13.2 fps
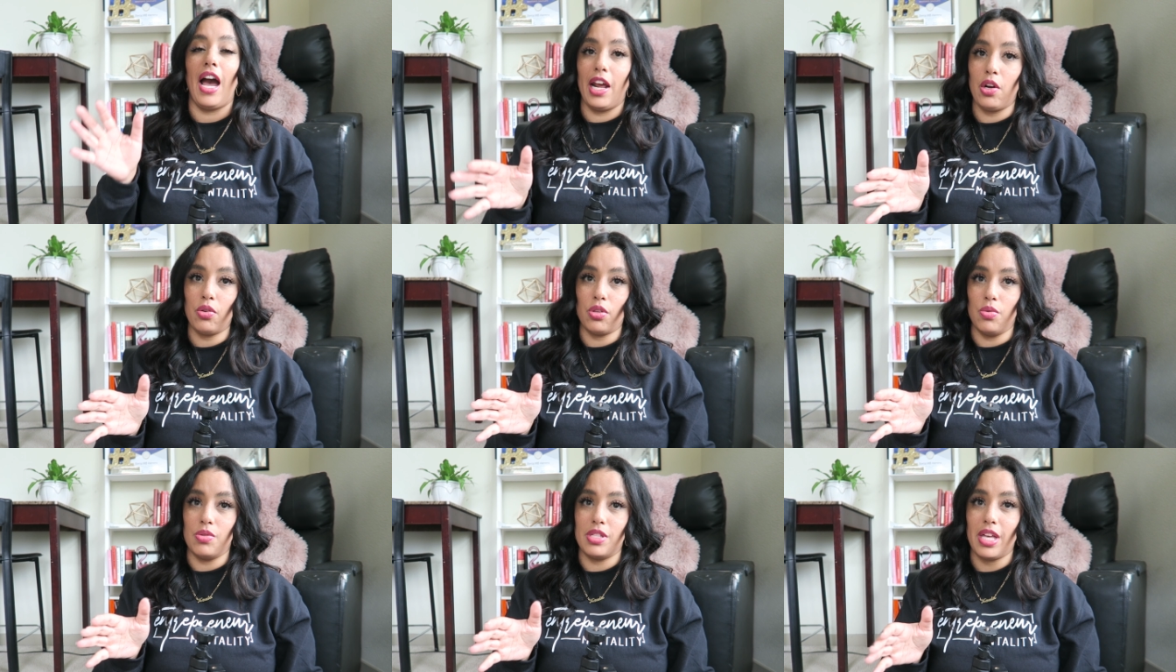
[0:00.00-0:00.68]
I
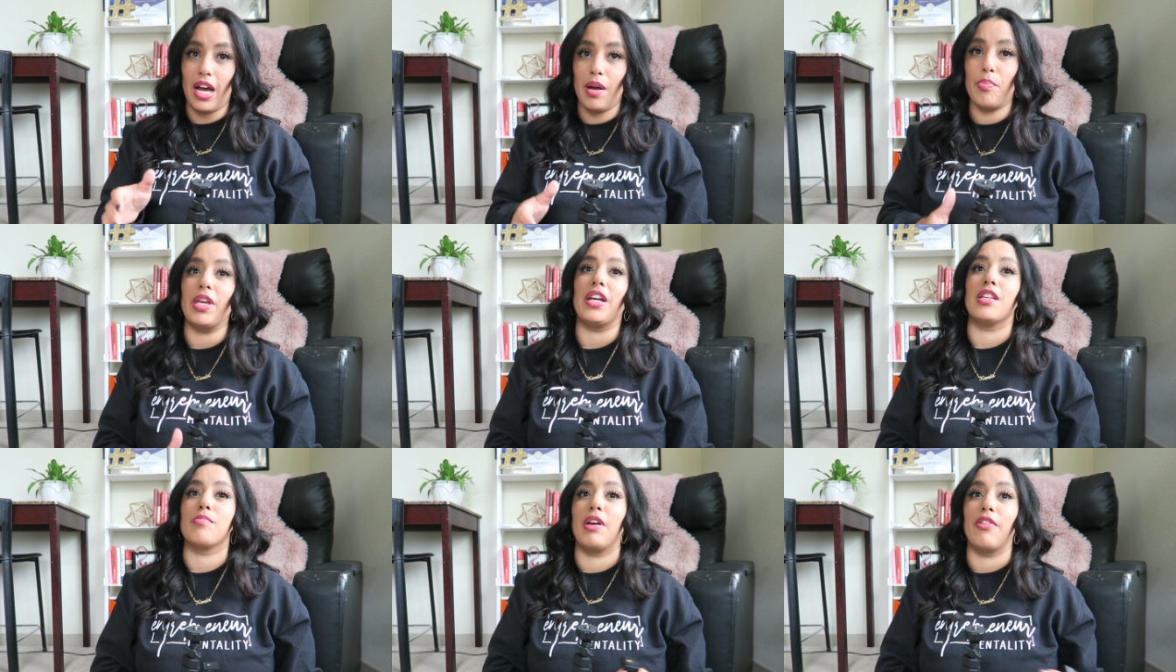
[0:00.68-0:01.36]
don't use that
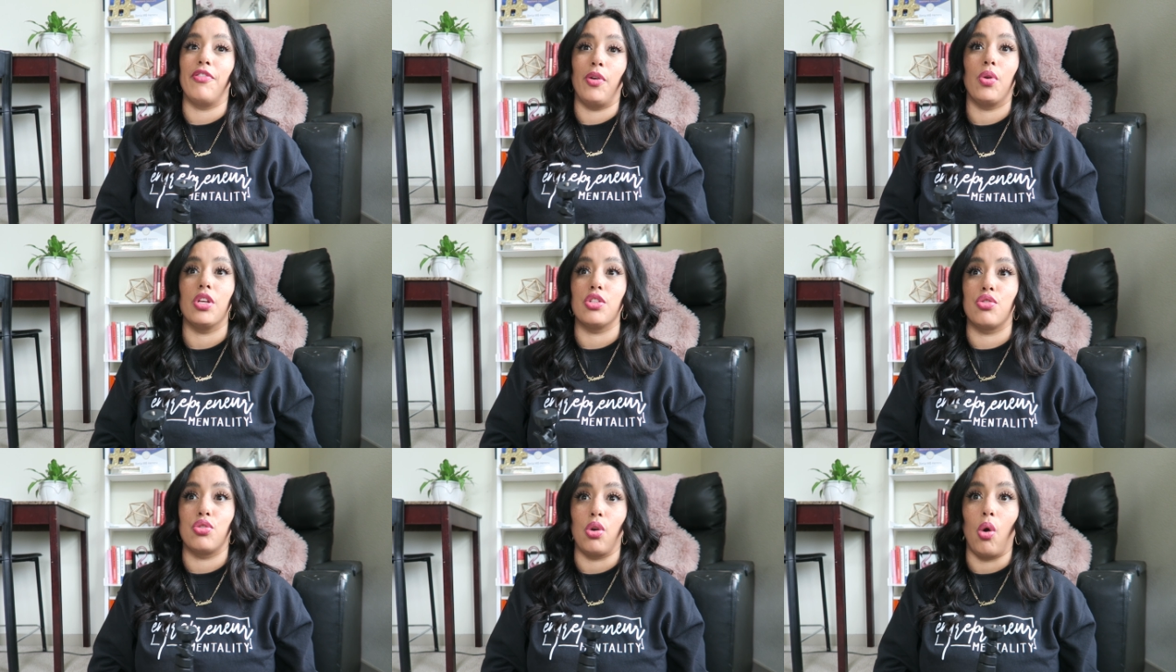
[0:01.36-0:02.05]
because my phone
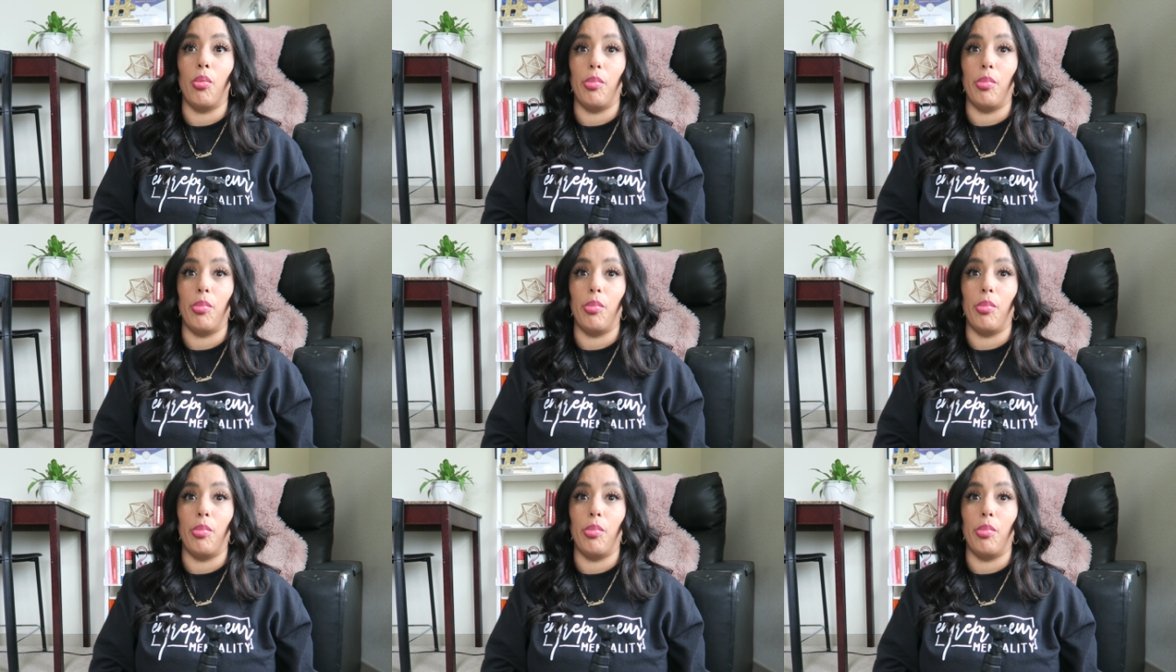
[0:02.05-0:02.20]
is so